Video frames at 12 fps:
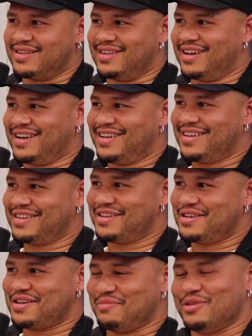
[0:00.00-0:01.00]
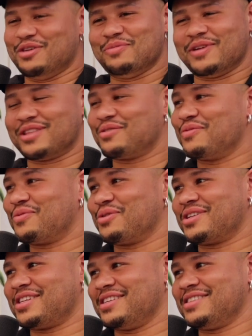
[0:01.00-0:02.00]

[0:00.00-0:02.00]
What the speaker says: No. I mean, you've been through 14